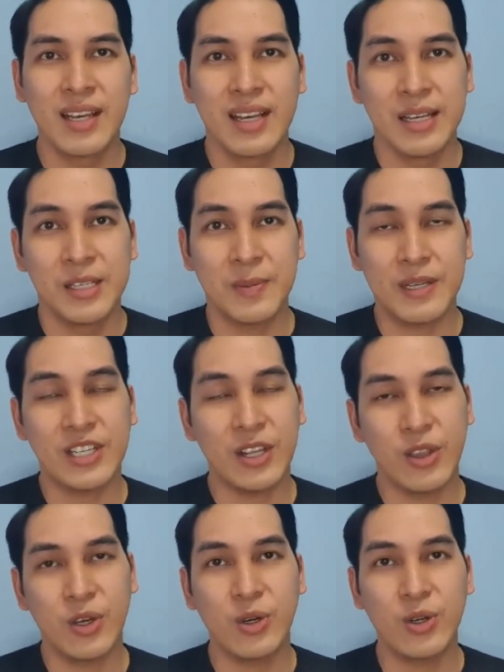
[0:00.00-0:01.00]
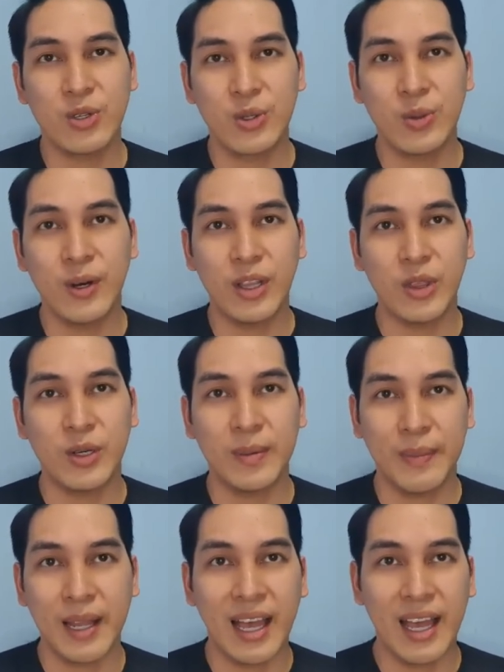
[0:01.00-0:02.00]
especially those who want to
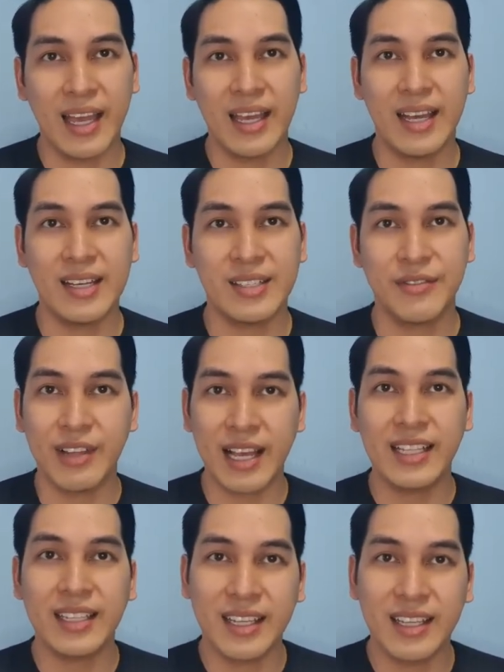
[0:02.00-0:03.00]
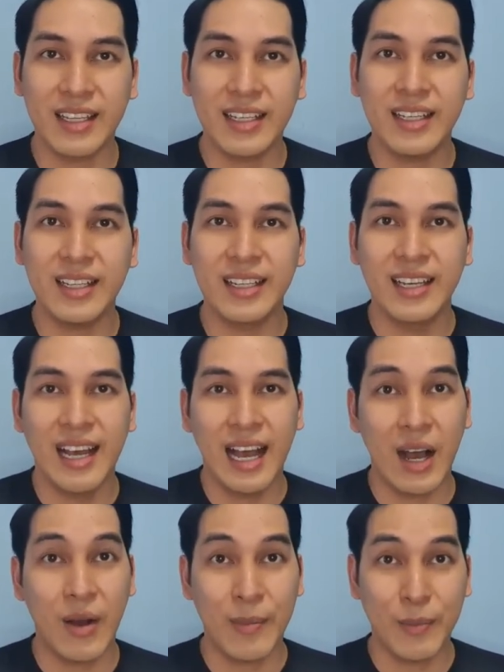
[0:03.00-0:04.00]
apply as a flight attendant,
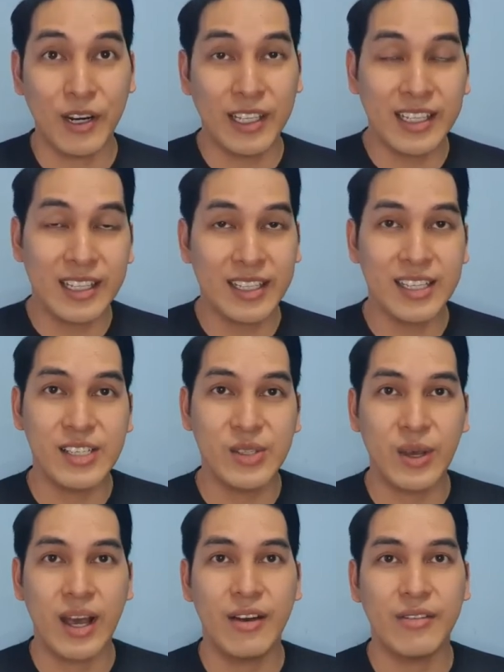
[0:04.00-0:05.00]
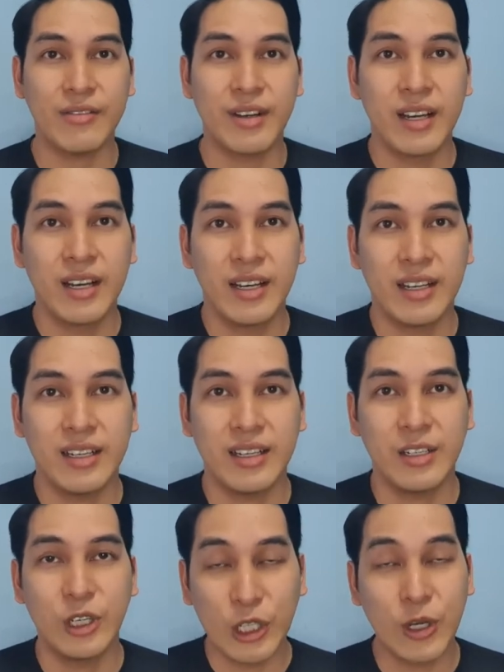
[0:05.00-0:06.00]
how important it is to
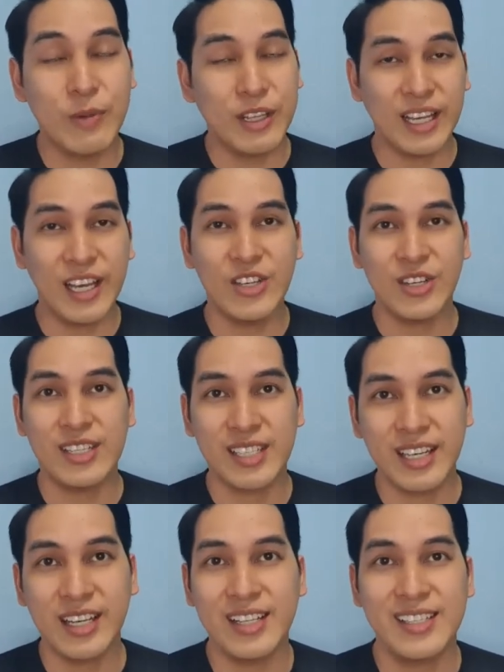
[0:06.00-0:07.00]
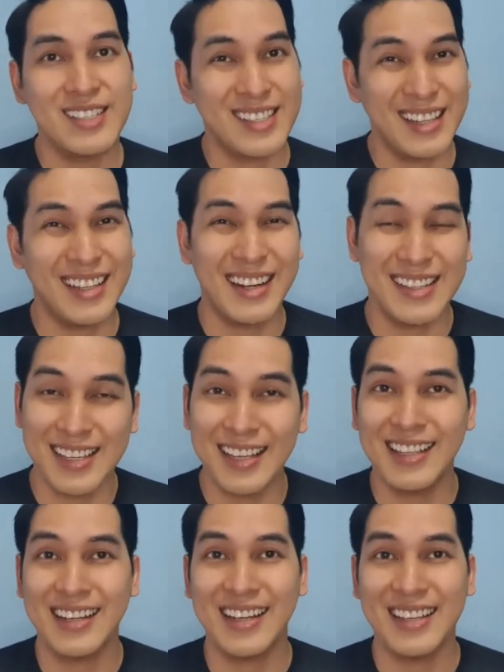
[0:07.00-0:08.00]
have good communication skills, etc., etc.,
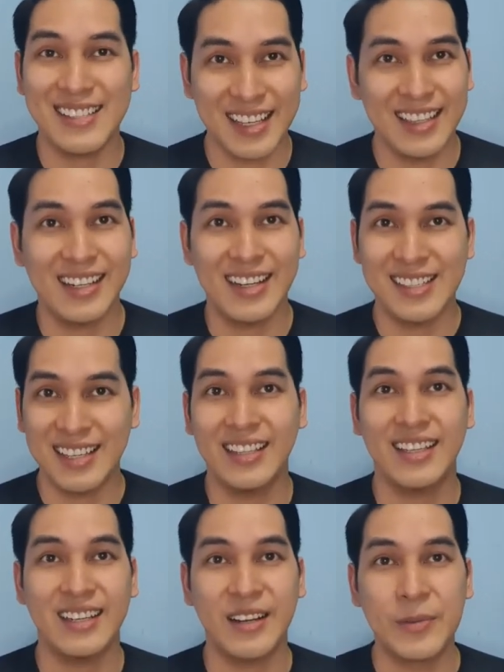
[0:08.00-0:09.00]
etc., etc.